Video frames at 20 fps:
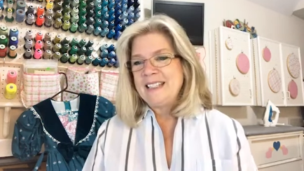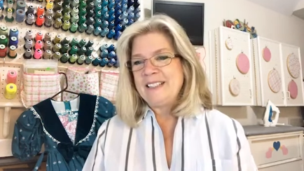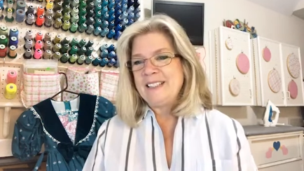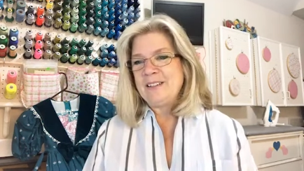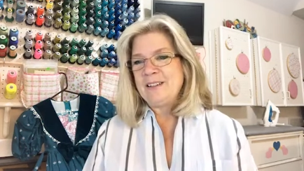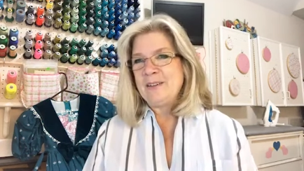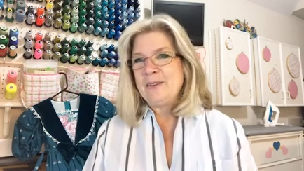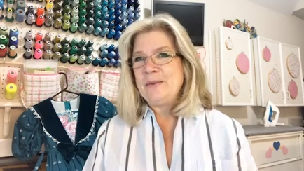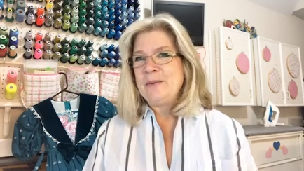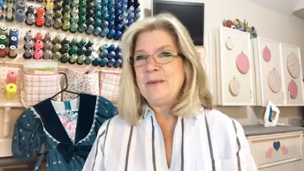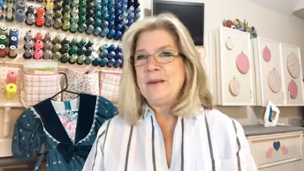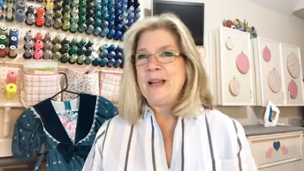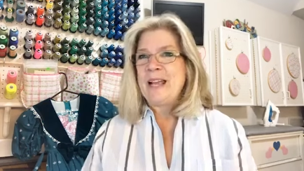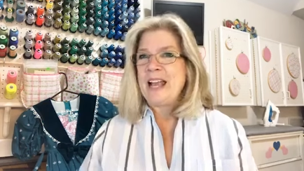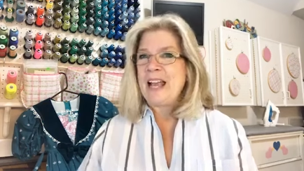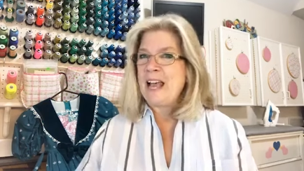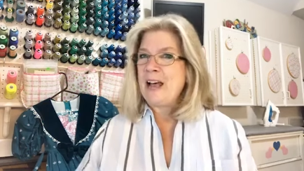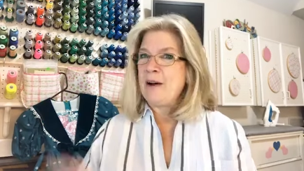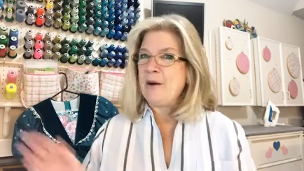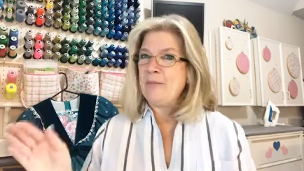So,
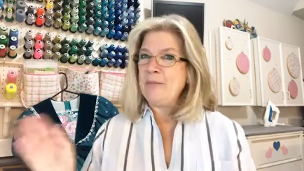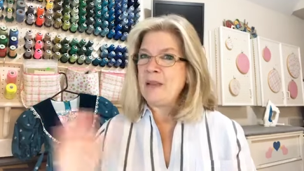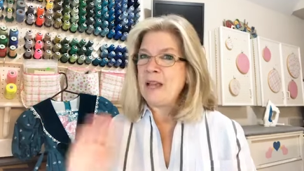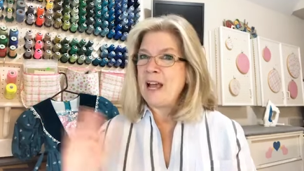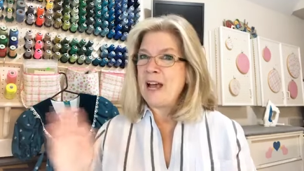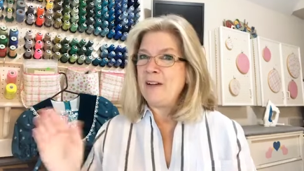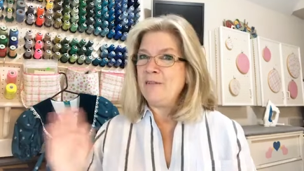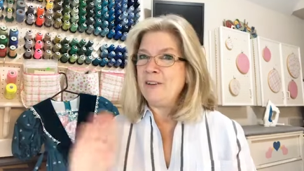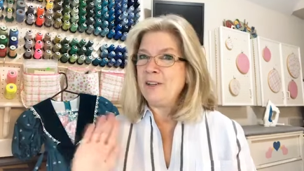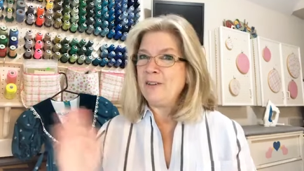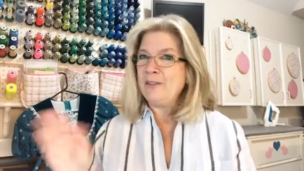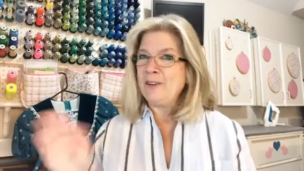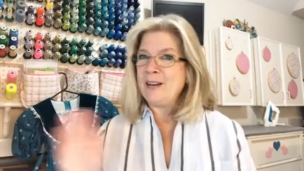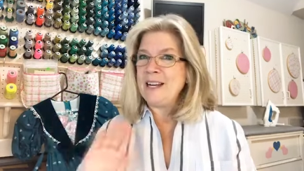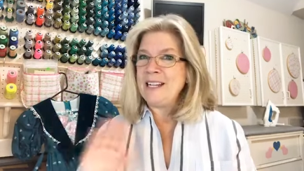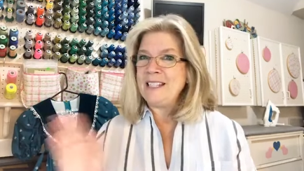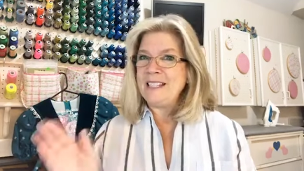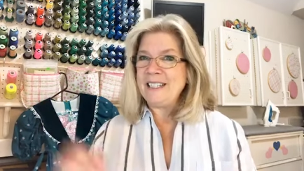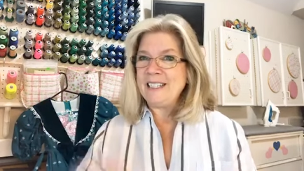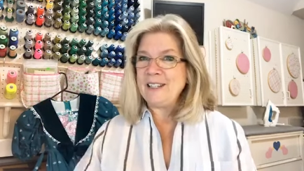hope you have a
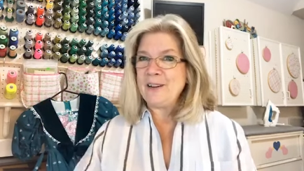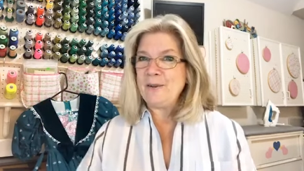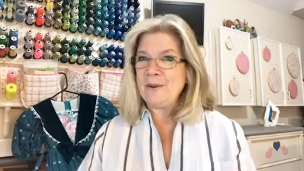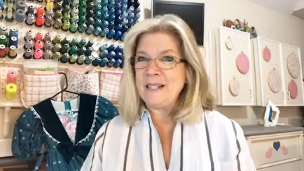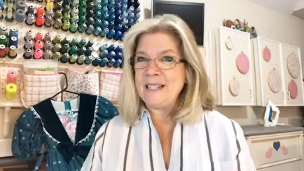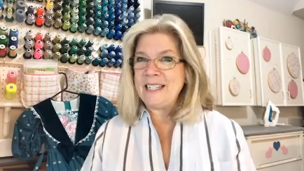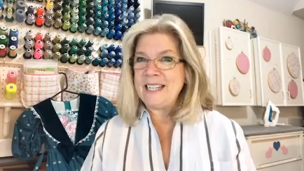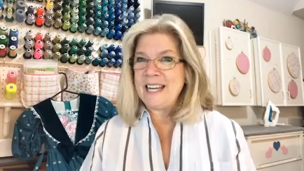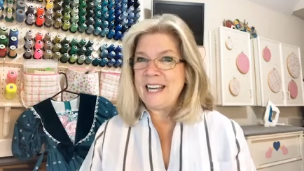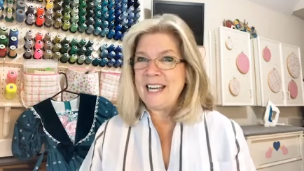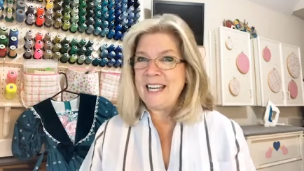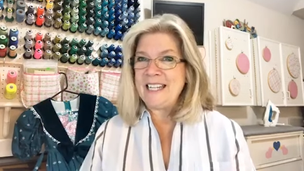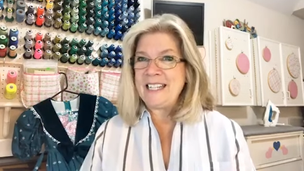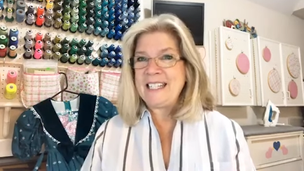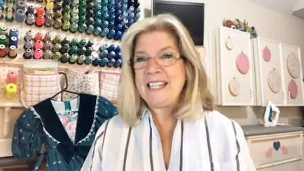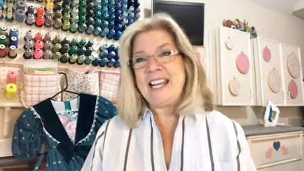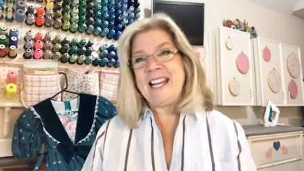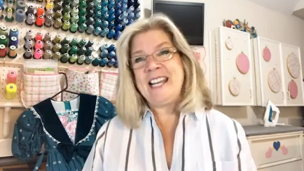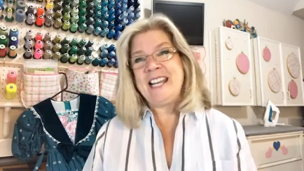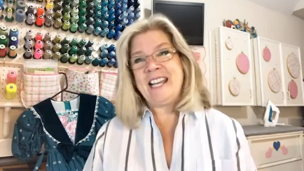great sewing day.
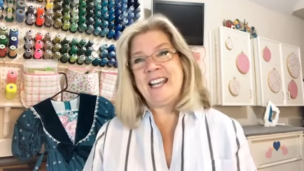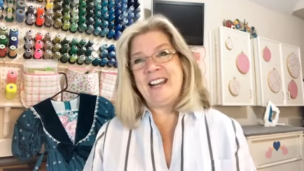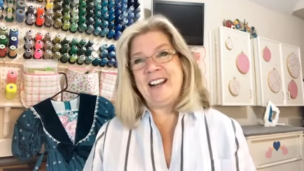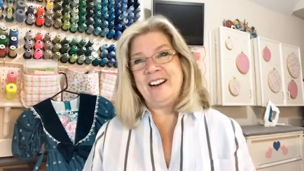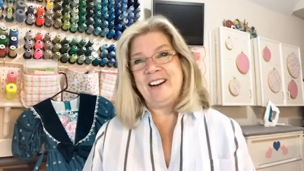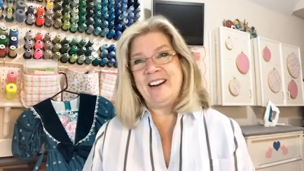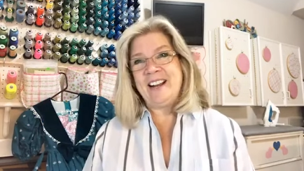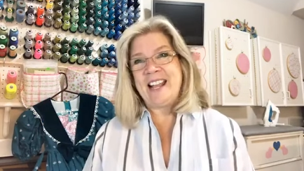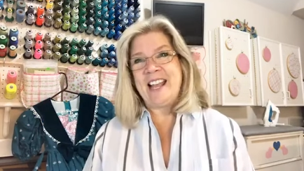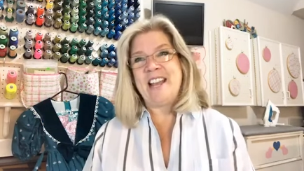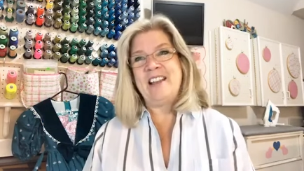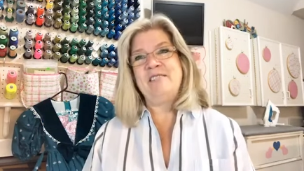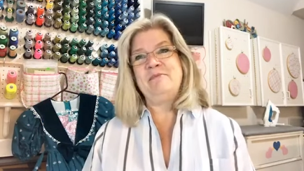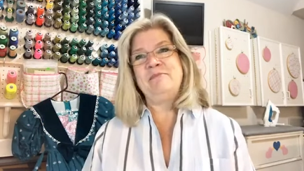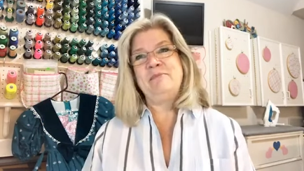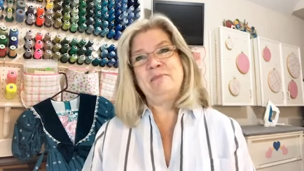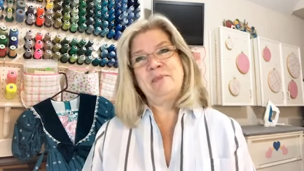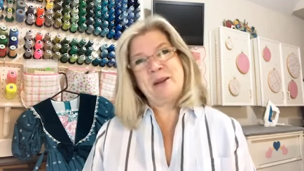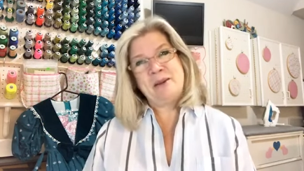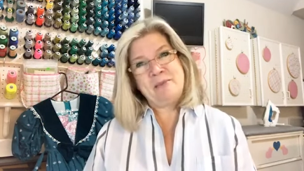Take care
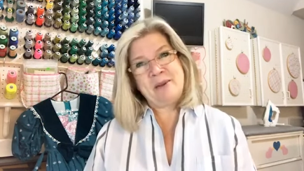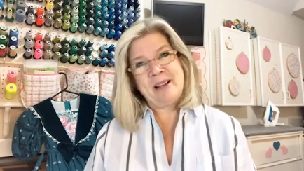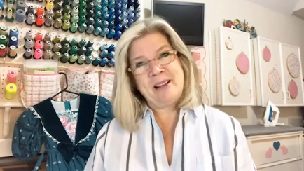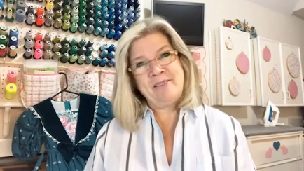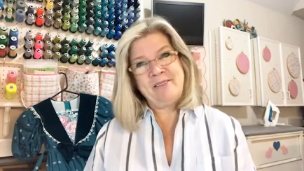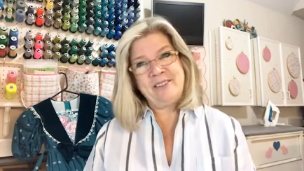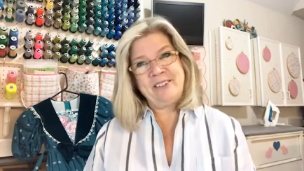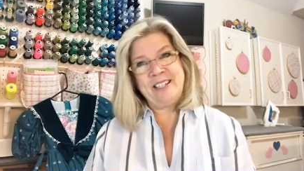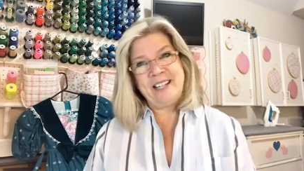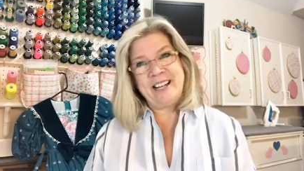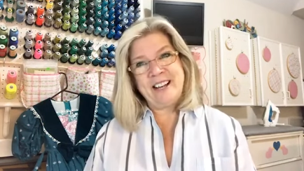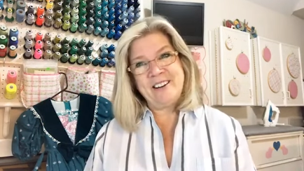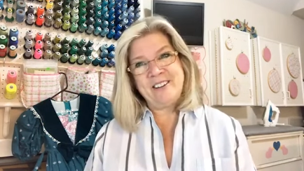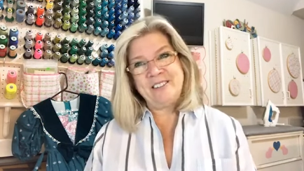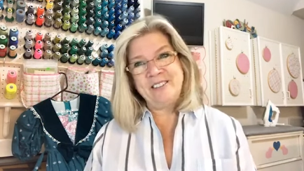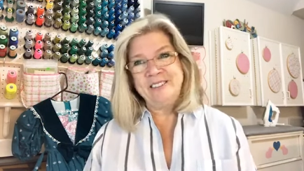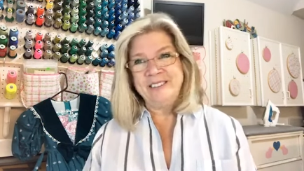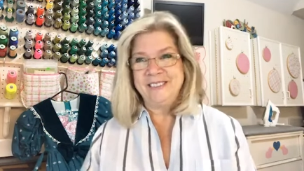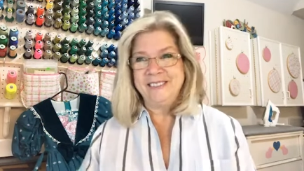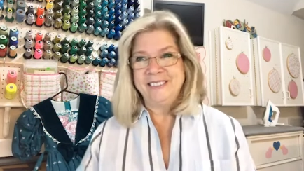and bye bye for now.